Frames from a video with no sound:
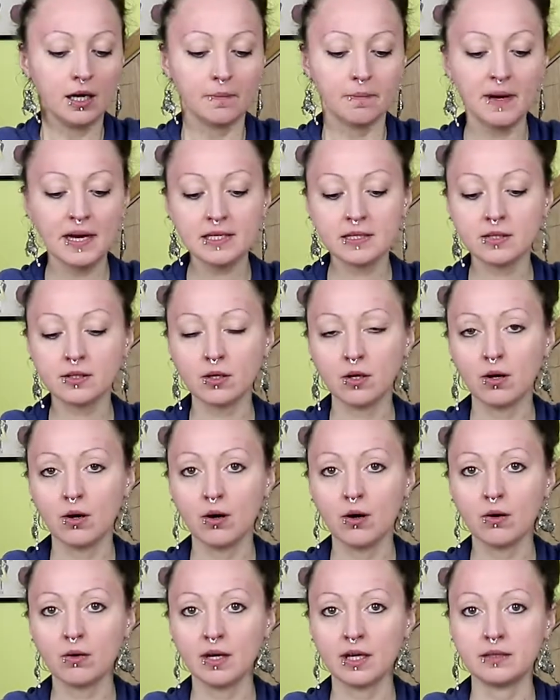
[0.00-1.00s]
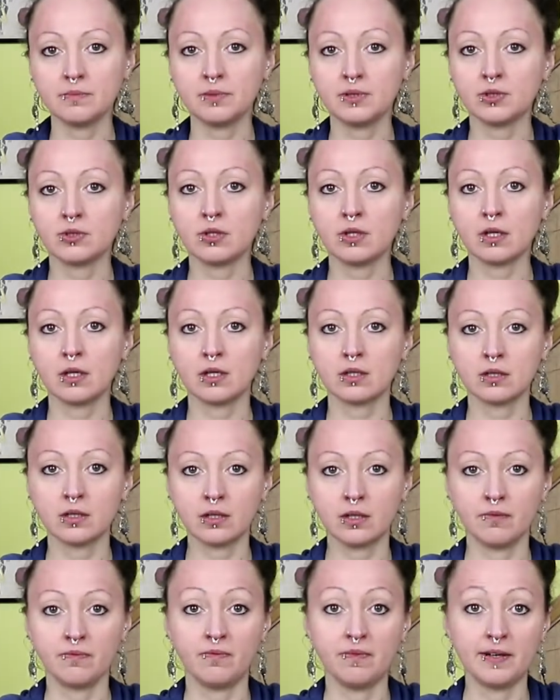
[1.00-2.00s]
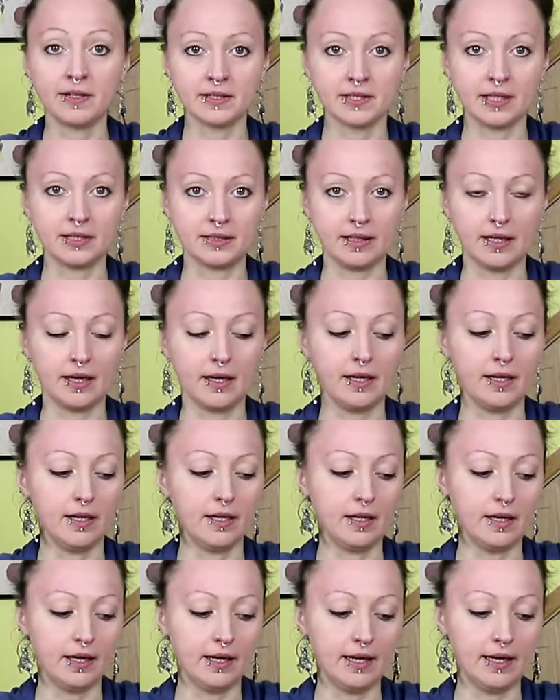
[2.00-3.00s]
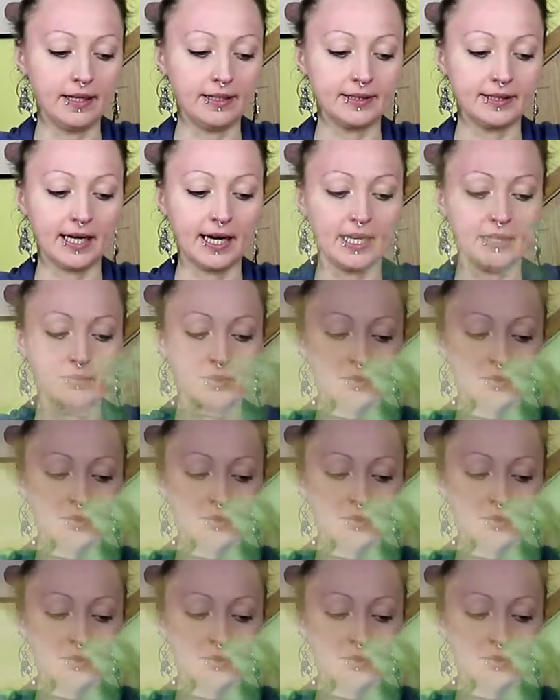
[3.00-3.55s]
Pesto can be really versatile type